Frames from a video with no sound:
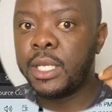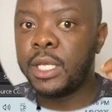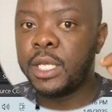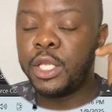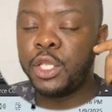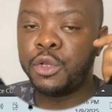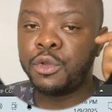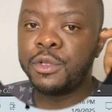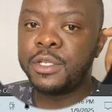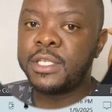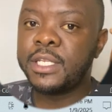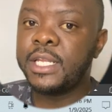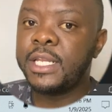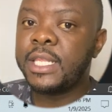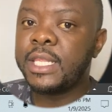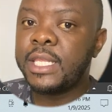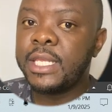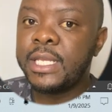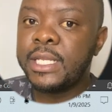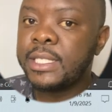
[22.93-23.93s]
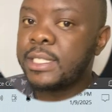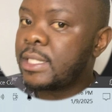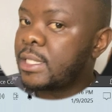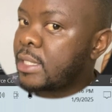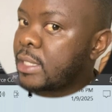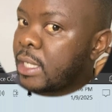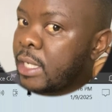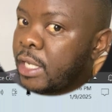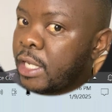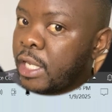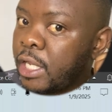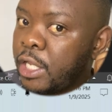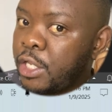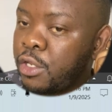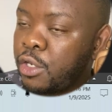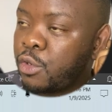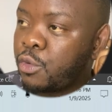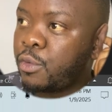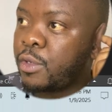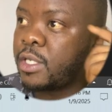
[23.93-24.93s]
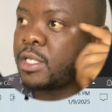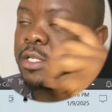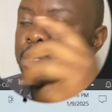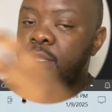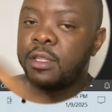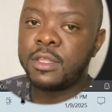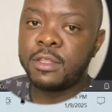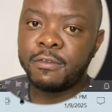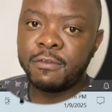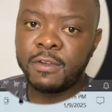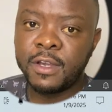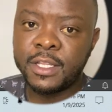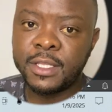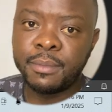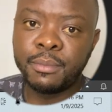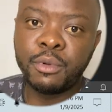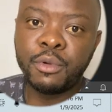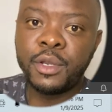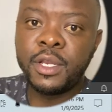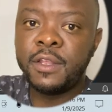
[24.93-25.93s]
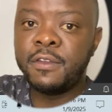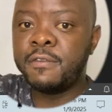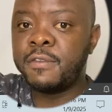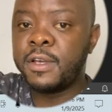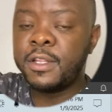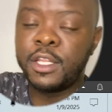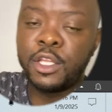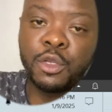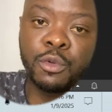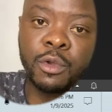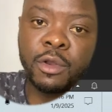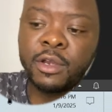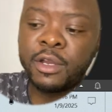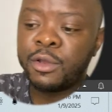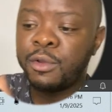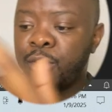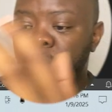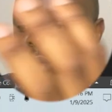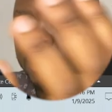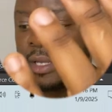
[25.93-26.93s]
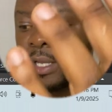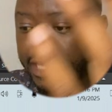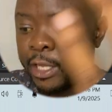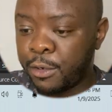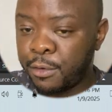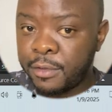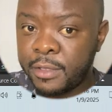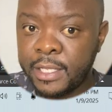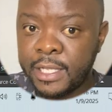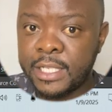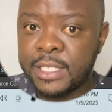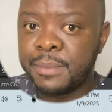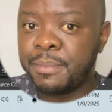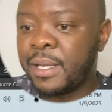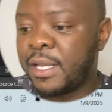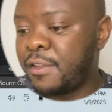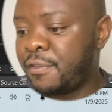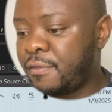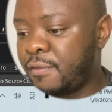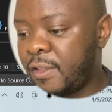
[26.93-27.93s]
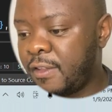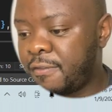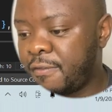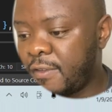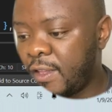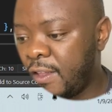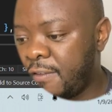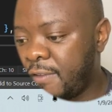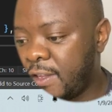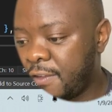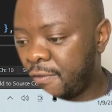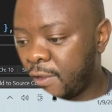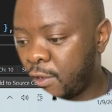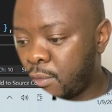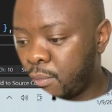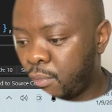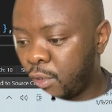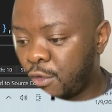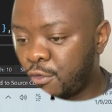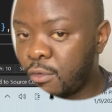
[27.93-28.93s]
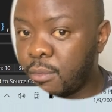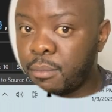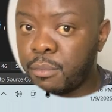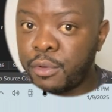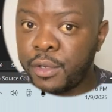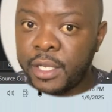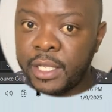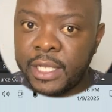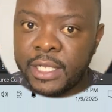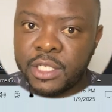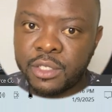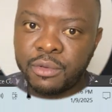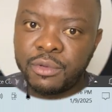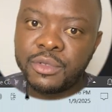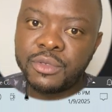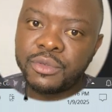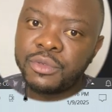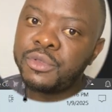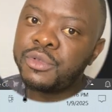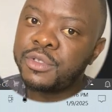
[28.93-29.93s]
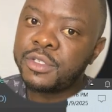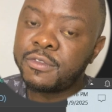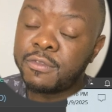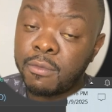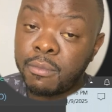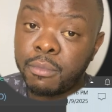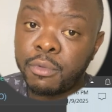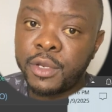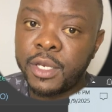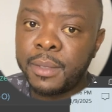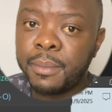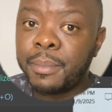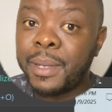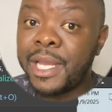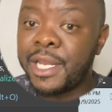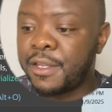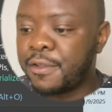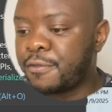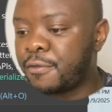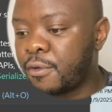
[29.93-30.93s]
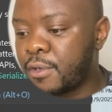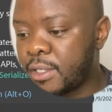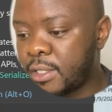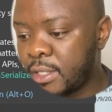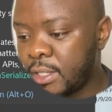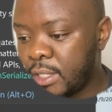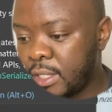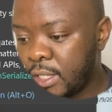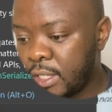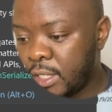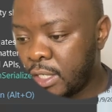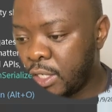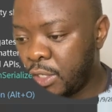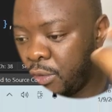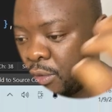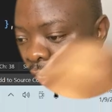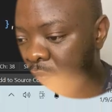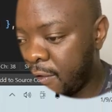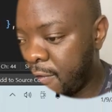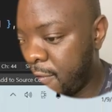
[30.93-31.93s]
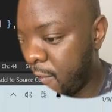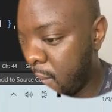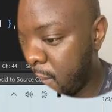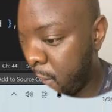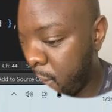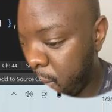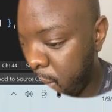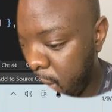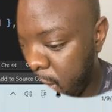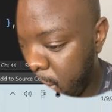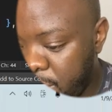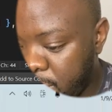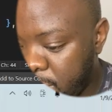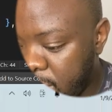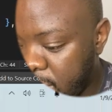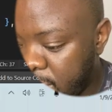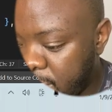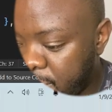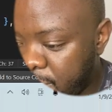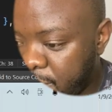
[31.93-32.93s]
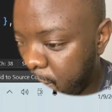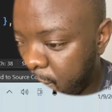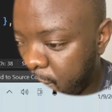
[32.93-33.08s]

you could send things in your request via the body, via the URL, other things. But if even if I don't put from body, it's going to use from body by default. You have from body, you have